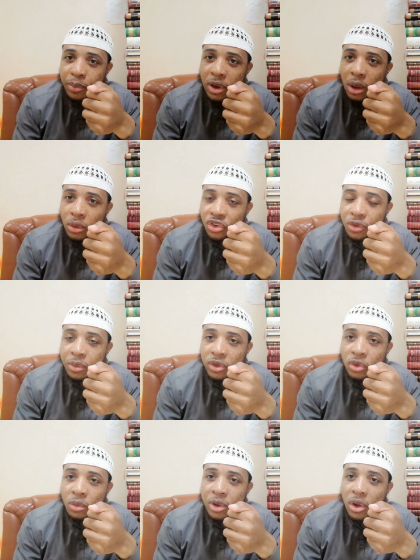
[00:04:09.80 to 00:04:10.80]
And other
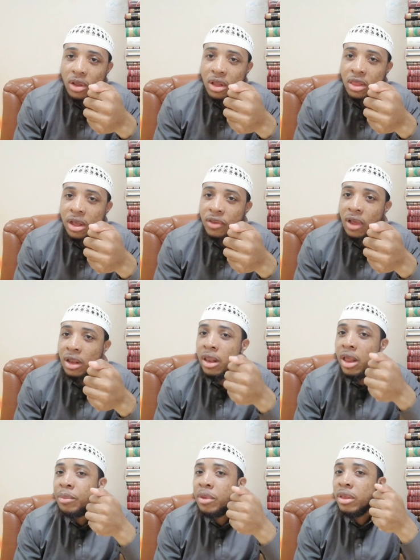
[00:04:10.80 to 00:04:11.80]
people are worshipping so many
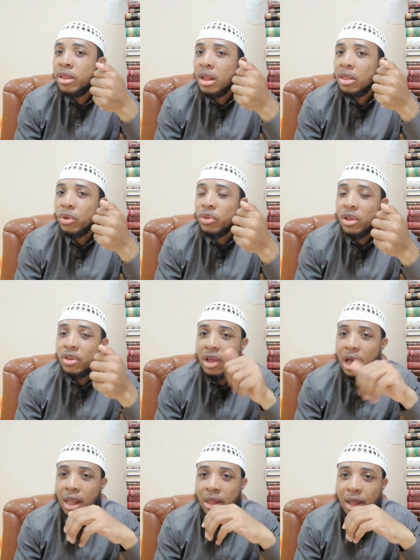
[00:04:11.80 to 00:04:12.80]
other things and claiming
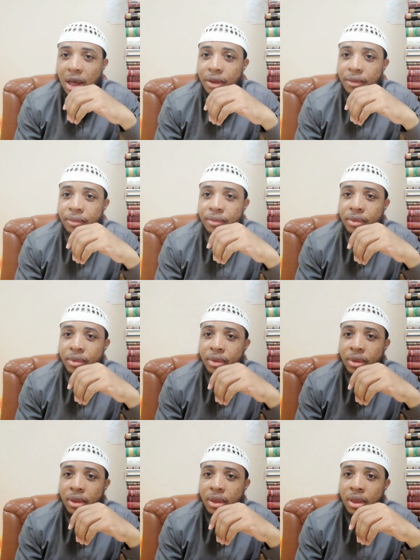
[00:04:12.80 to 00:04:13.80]
that those things are
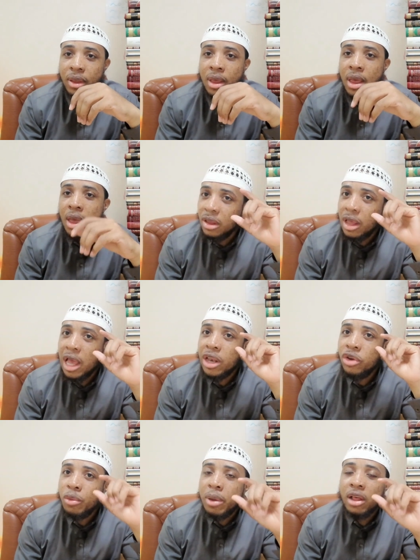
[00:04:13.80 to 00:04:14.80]
Allah.
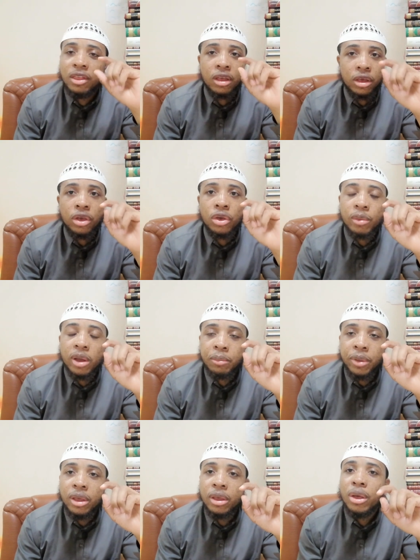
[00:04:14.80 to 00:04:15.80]
Any normal
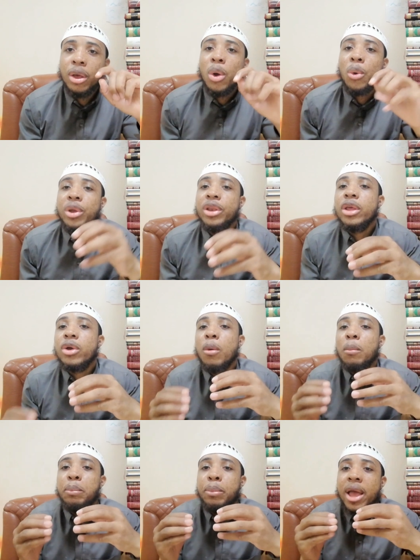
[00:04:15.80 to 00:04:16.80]
thinking human being,
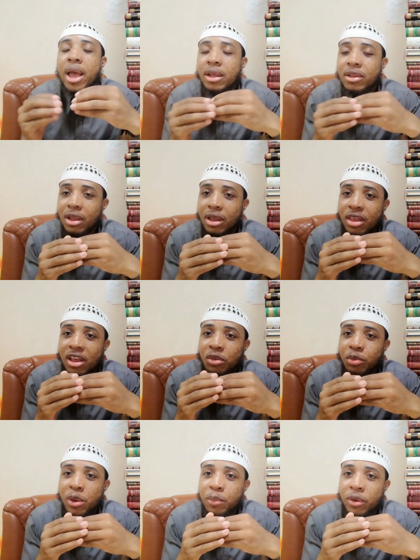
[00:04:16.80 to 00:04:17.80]
when he
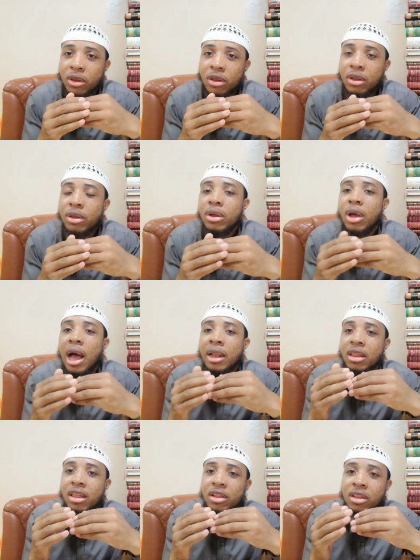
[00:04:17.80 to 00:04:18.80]
compares these
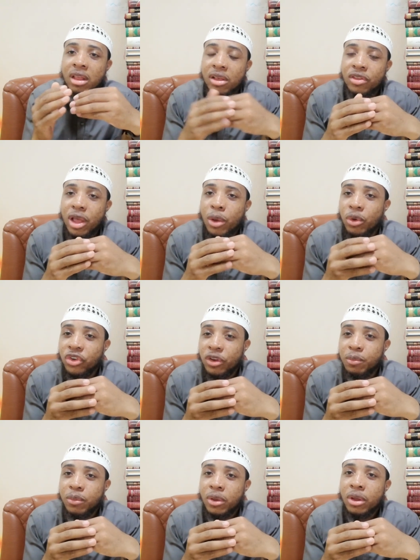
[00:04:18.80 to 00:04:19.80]
people and these
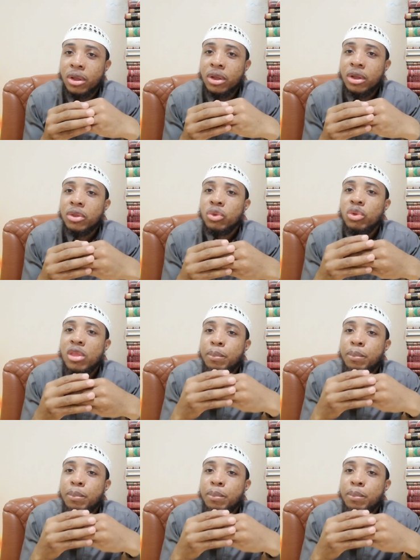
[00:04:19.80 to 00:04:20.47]
things they worship